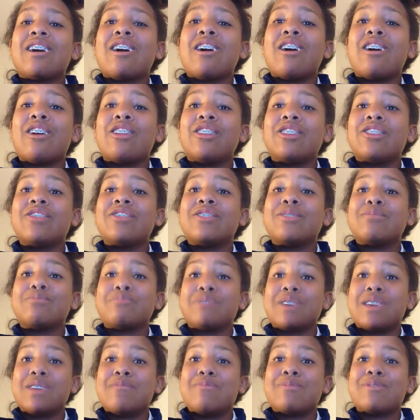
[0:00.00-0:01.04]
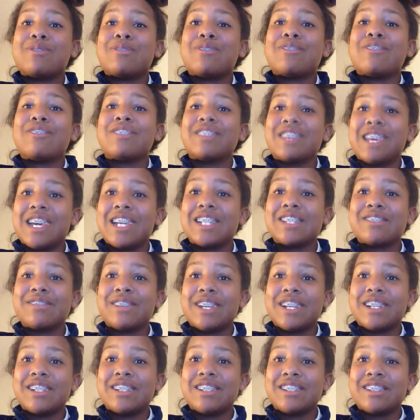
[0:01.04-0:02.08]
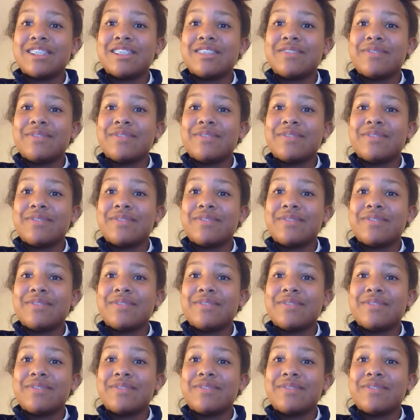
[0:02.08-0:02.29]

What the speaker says: all of the people on the X Factor.